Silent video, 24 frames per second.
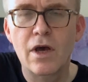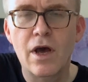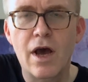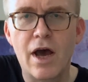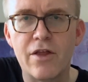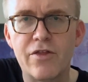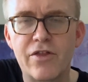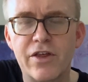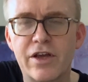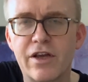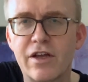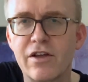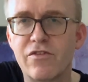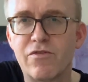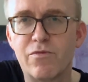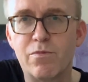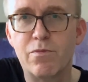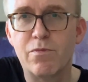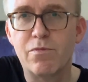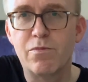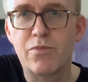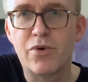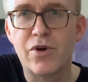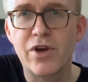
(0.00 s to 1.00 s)
I think it's
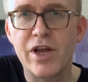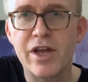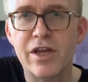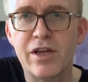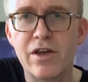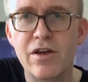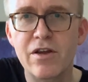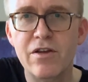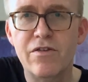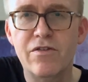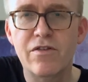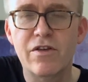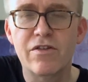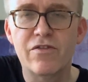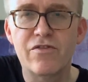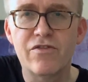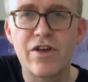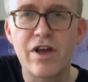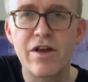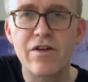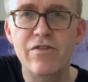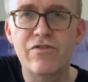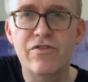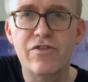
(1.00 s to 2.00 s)
pretty good, it
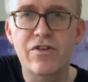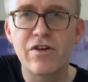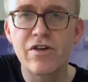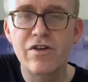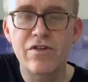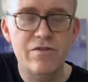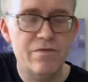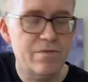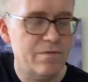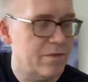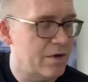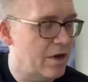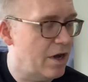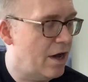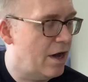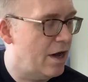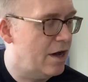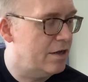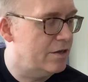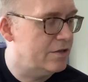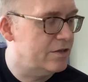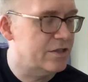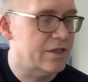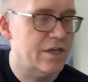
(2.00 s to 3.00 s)
sounds good,
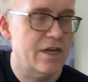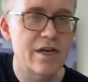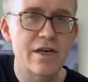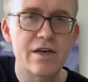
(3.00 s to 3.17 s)
and